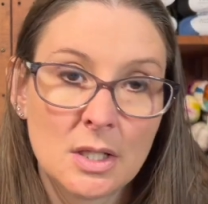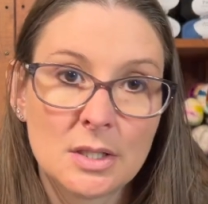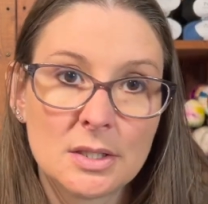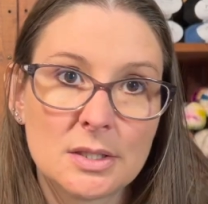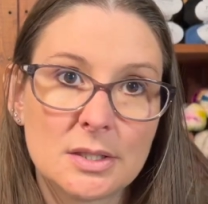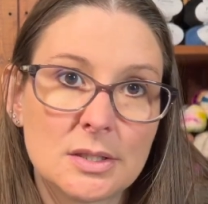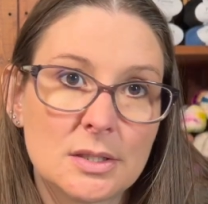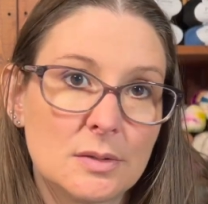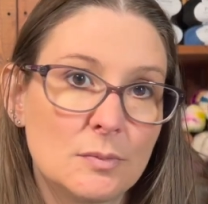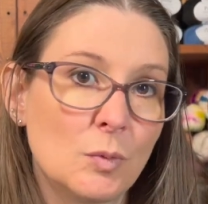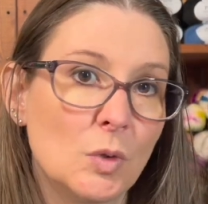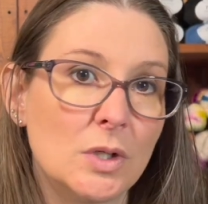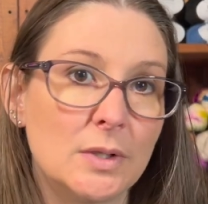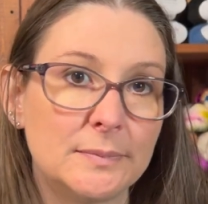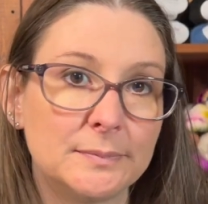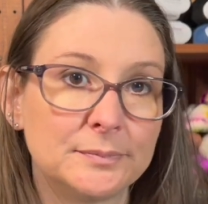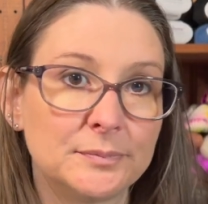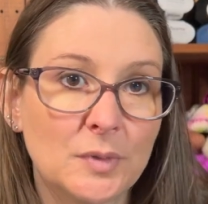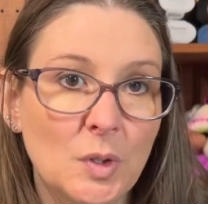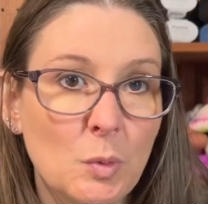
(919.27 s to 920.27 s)
And
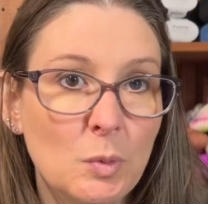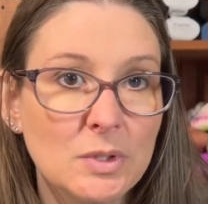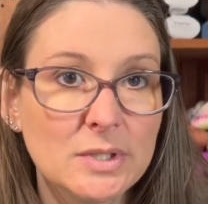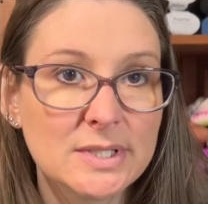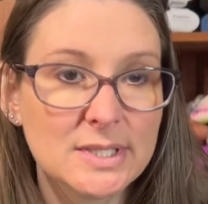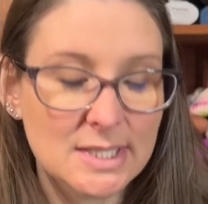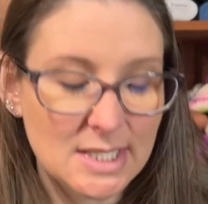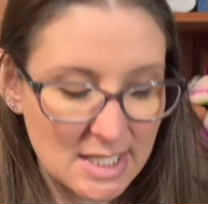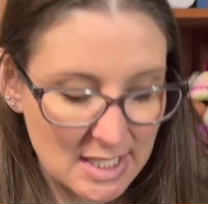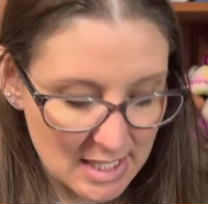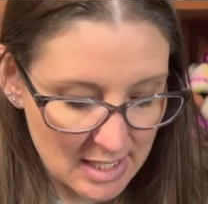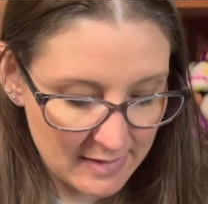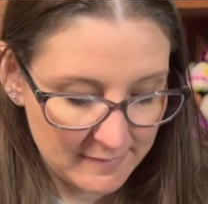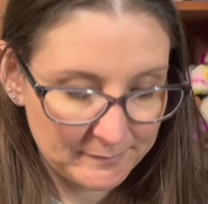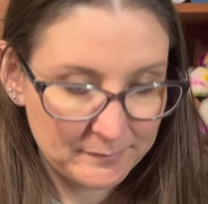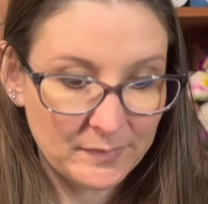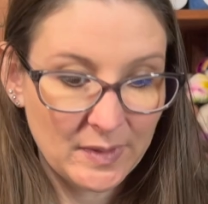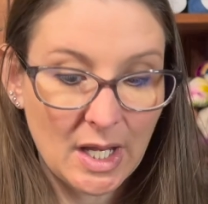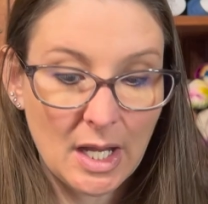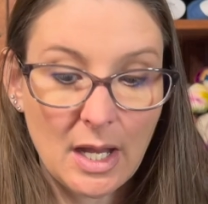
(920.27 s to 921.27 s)
we'll see.
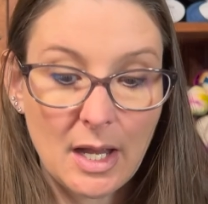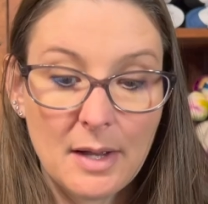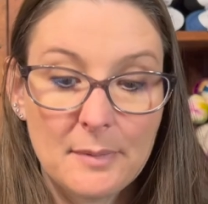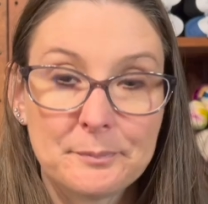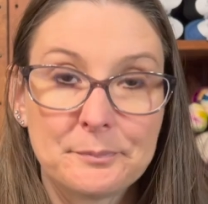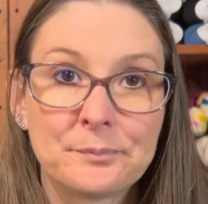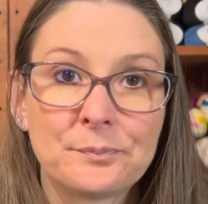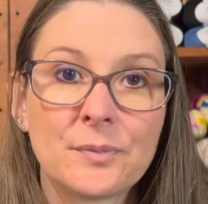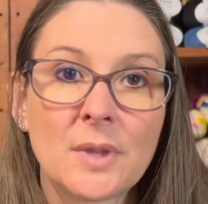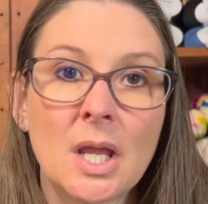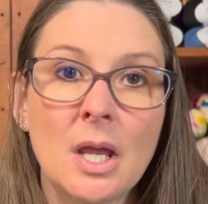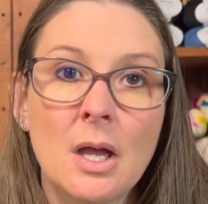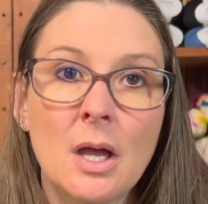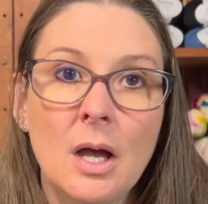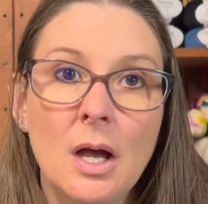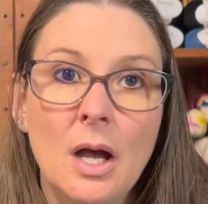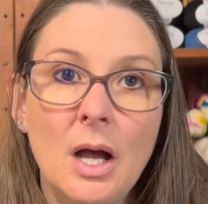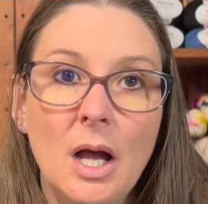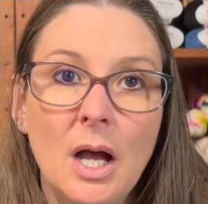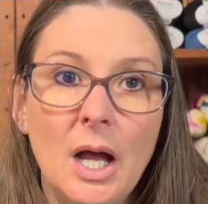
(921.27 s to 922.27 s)

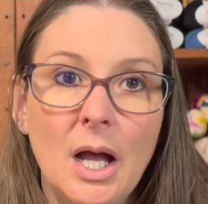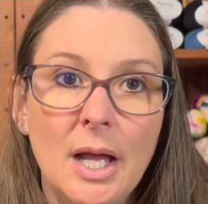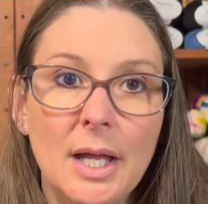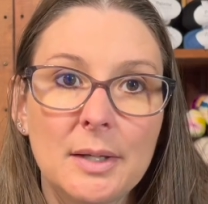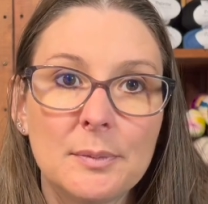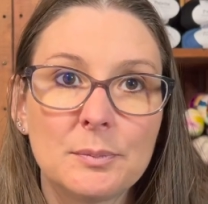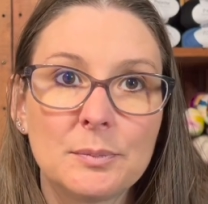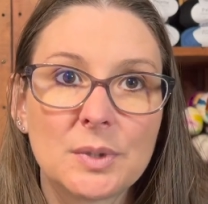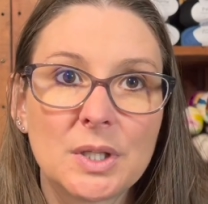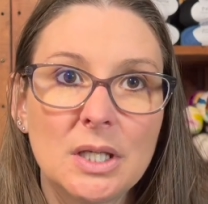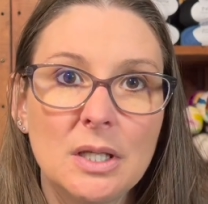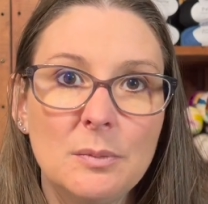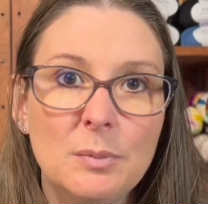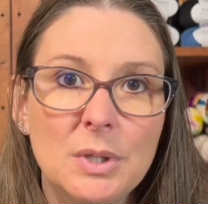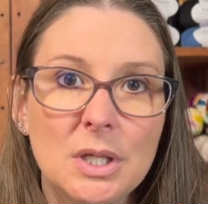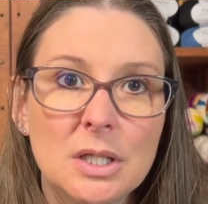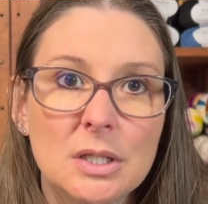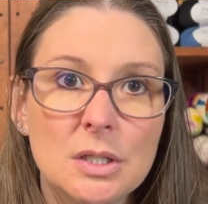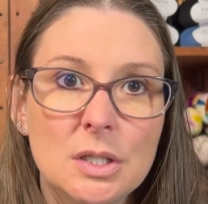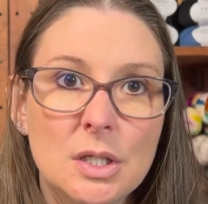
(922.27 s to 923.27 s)
I'm
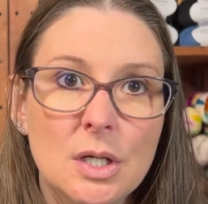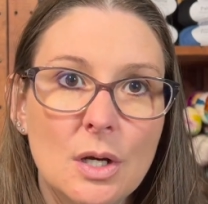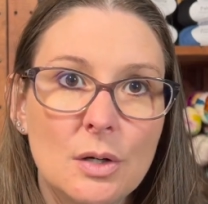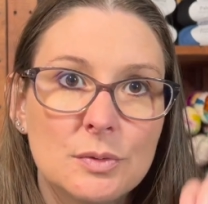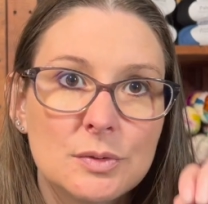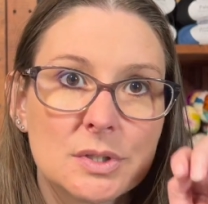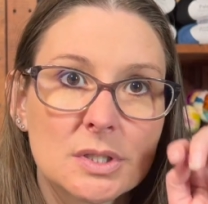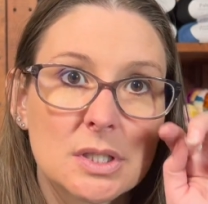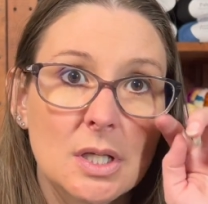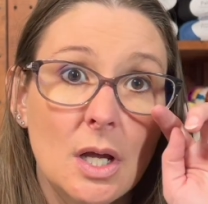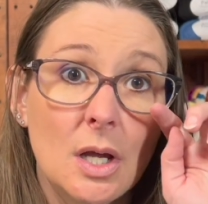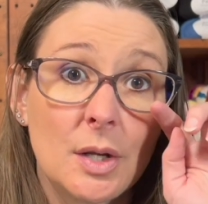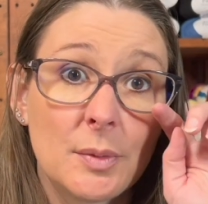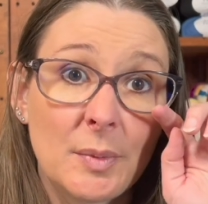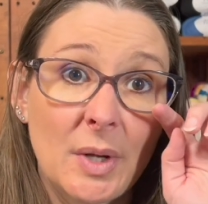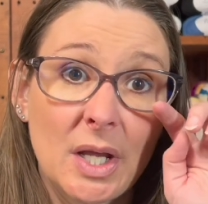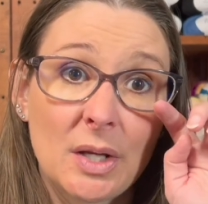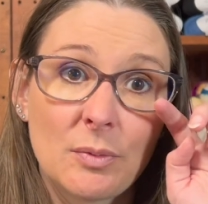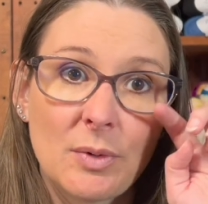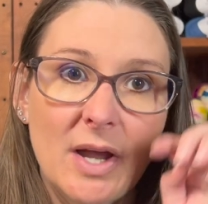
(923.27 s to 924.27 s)
keeping notes on
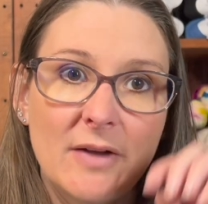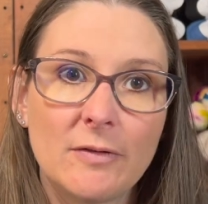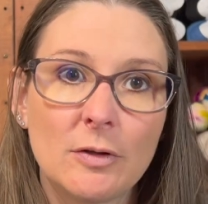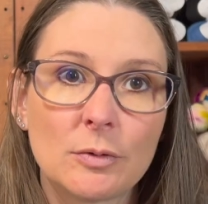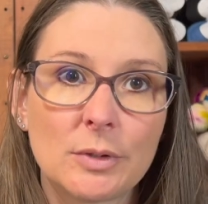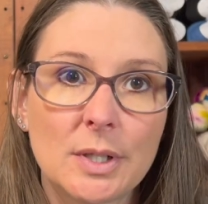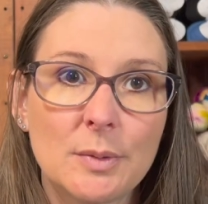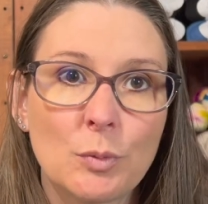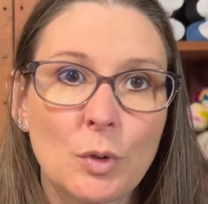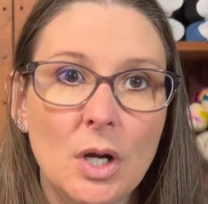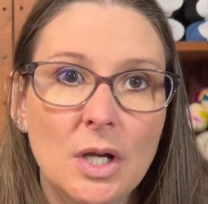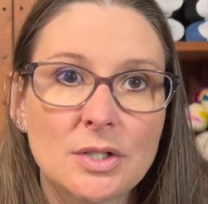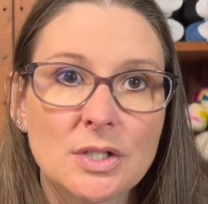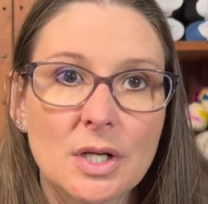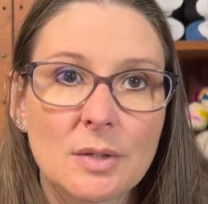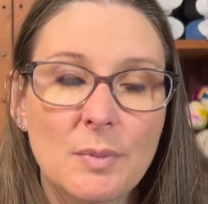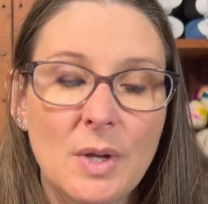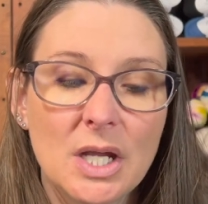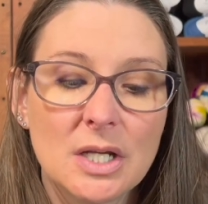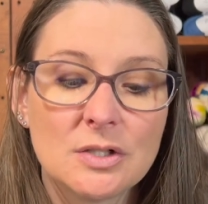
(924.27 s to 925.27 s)
my Ravelry project
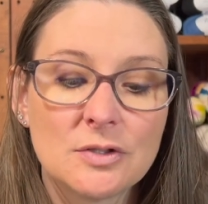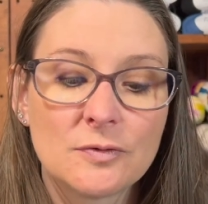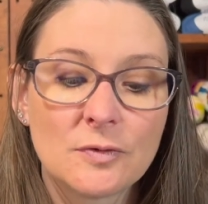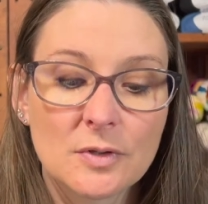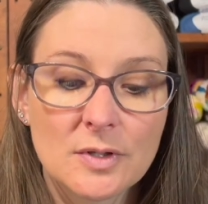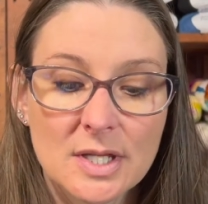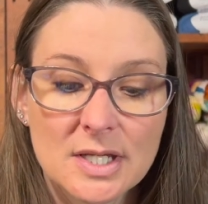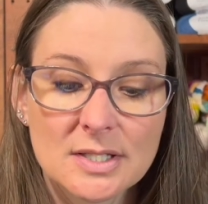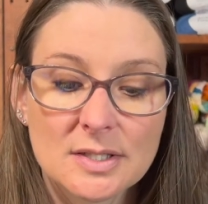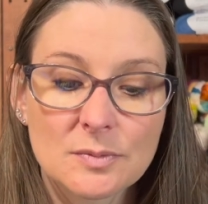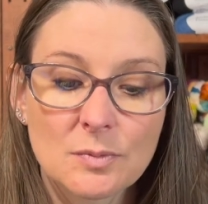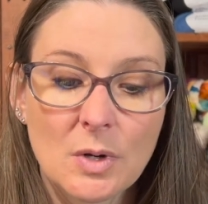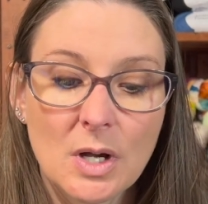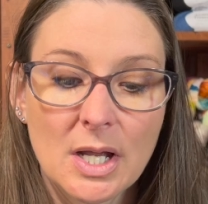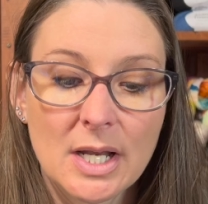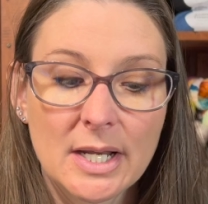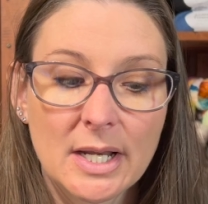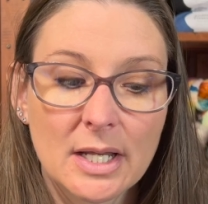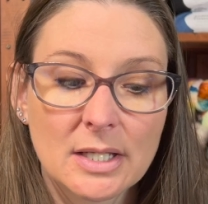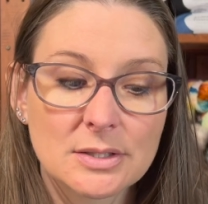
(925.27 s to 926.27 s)
page for this
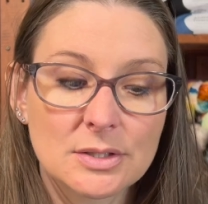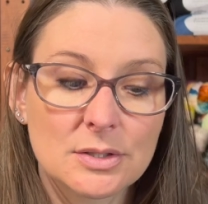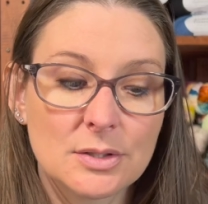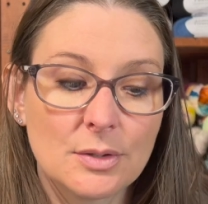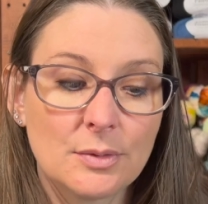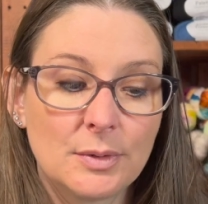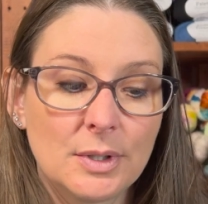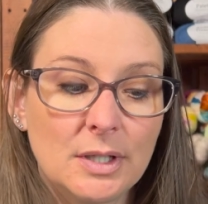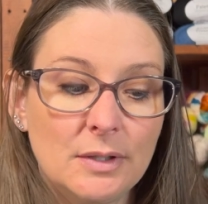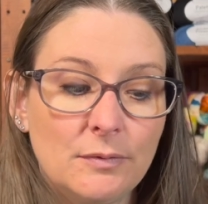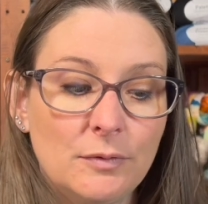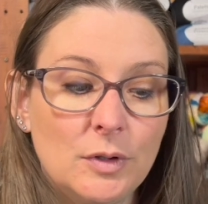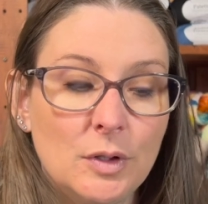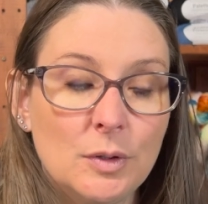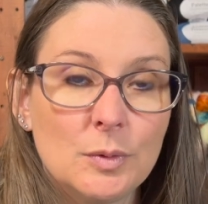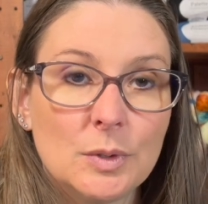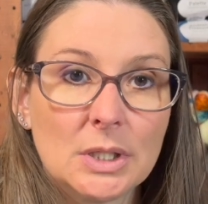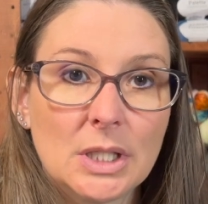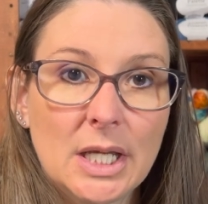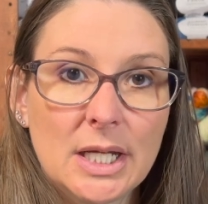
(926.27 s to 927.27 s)
one, so if you
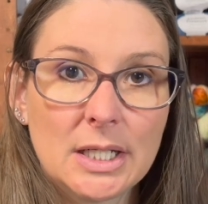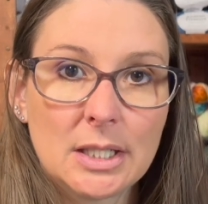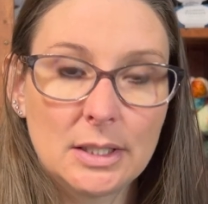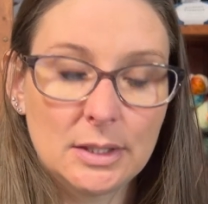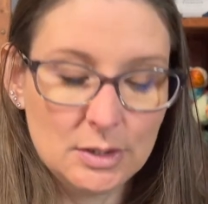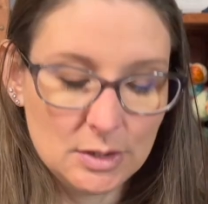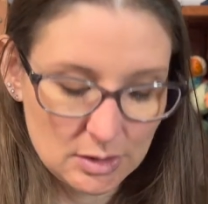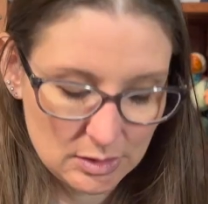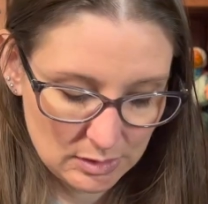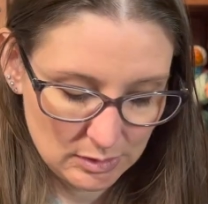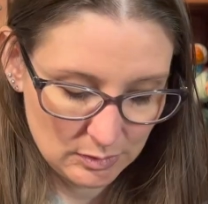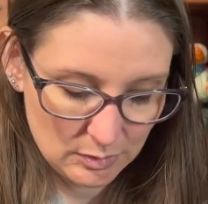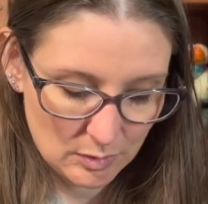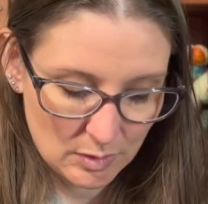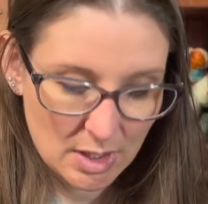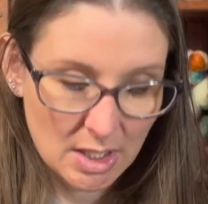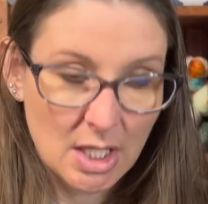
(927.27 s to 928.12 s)
would like to